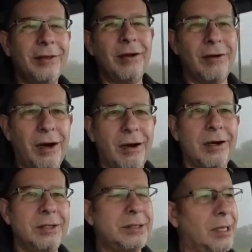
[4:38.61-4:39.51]
They're
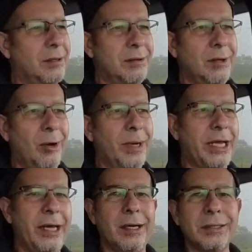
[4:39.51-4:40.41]
ours and
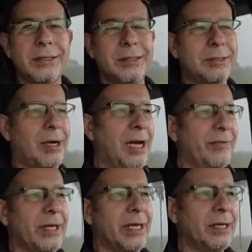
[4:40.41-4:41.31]
nobody else is
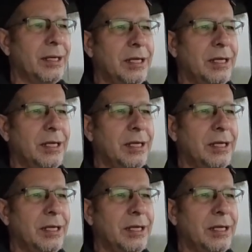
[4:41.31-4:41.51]
driving it.